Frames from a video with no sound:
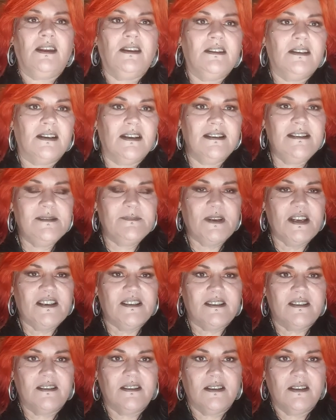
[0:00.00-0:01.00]
in the least
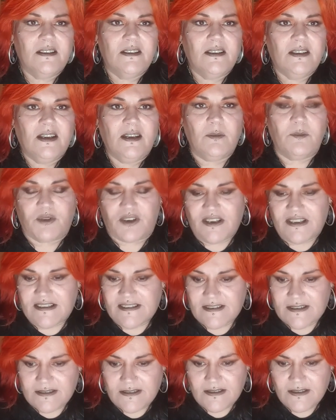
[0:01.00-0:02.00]
bit
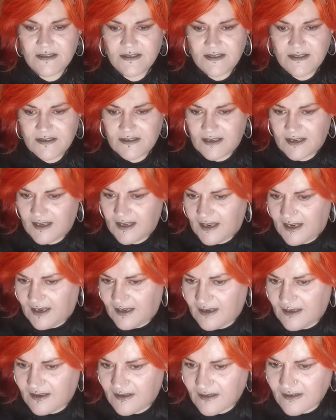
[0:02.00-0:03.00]
impressed,
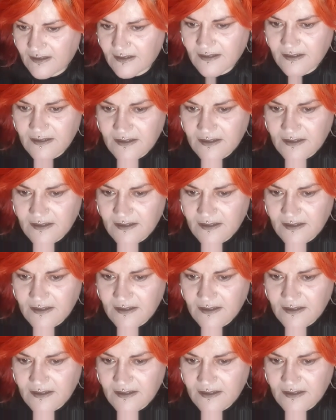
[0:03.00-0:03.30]
and